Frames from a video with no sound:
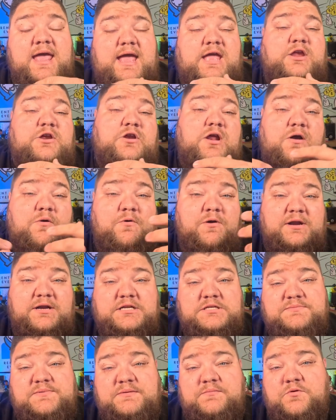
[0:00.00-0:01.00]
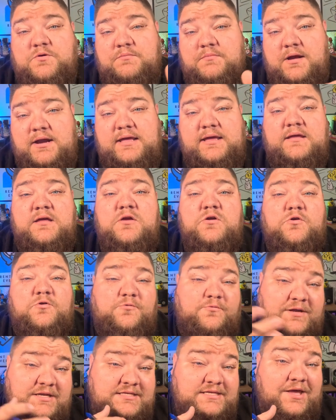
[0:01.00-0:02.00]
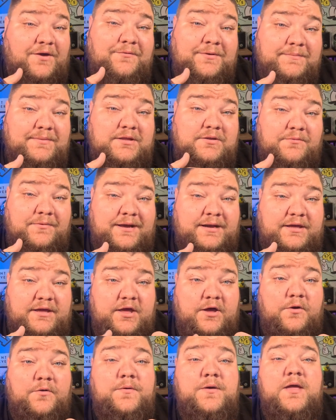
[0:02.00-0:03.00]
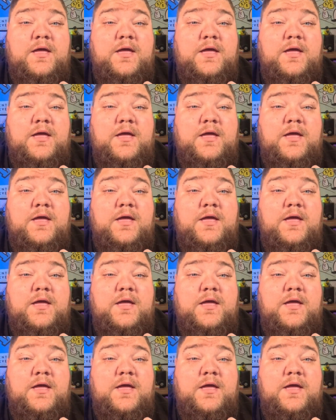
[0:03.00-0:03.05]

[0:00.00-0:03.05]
and you're not wanting to spend more money resale would be the way to go.